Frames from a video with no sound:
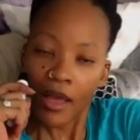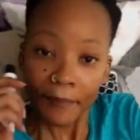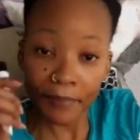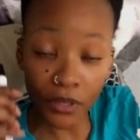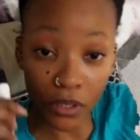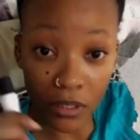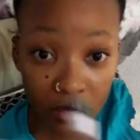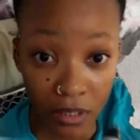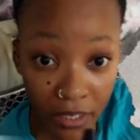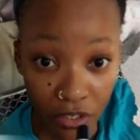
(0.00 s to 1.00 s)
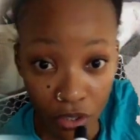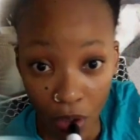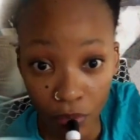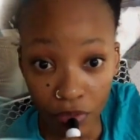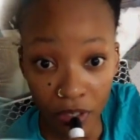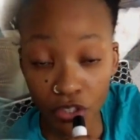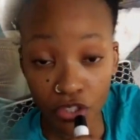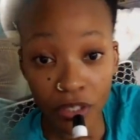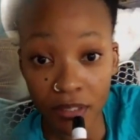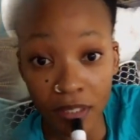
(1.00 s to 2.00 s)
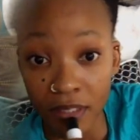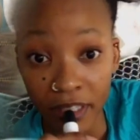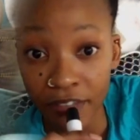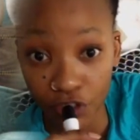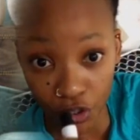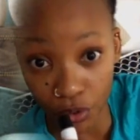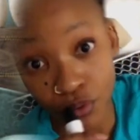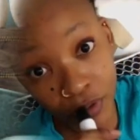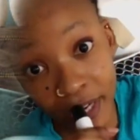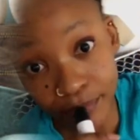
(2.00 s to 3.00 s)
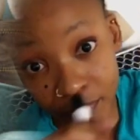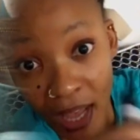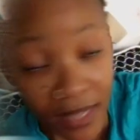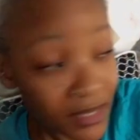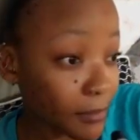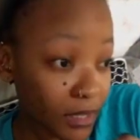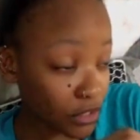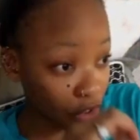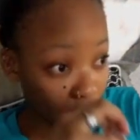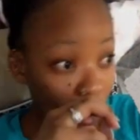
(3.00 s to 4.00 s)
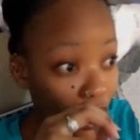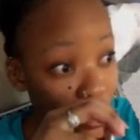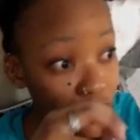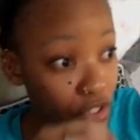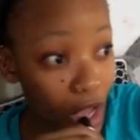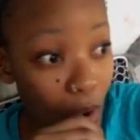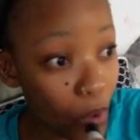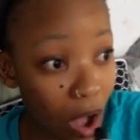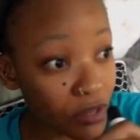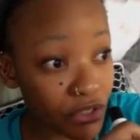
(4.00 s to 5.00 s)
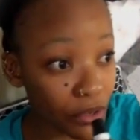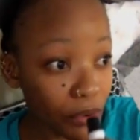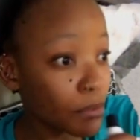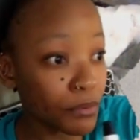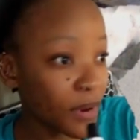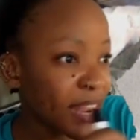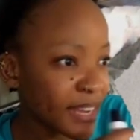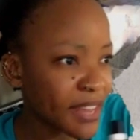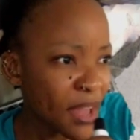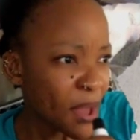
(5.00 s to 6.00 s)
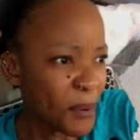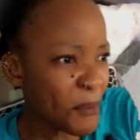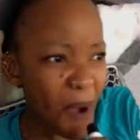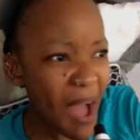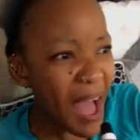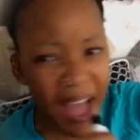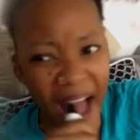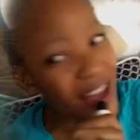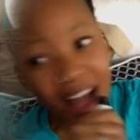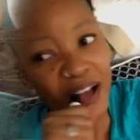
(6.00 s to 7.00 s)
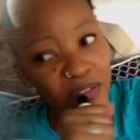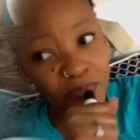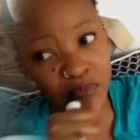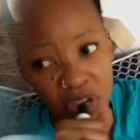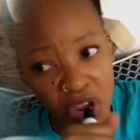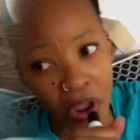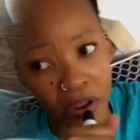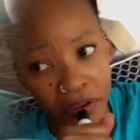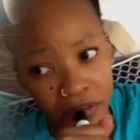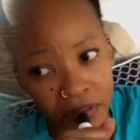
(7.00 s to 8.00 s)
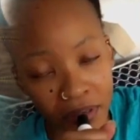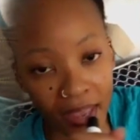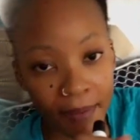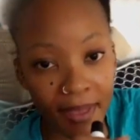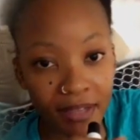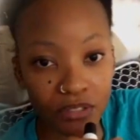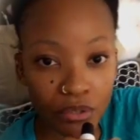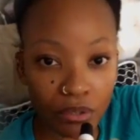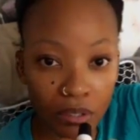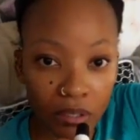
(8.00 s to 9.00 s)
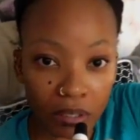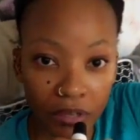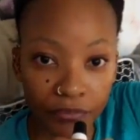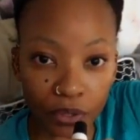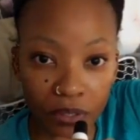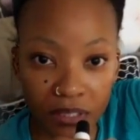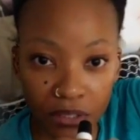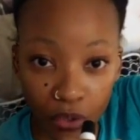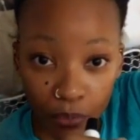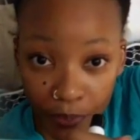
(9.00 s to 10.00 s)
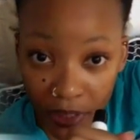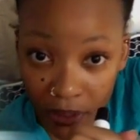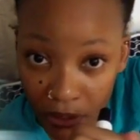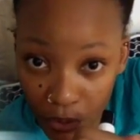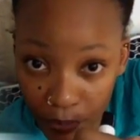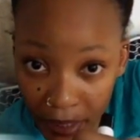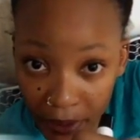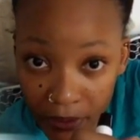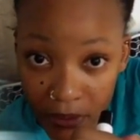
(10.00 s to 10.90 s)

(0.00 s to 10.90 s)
because they don't think Jesus leaves children. Some of these kids are wondering, why me? If you're disobedient to parents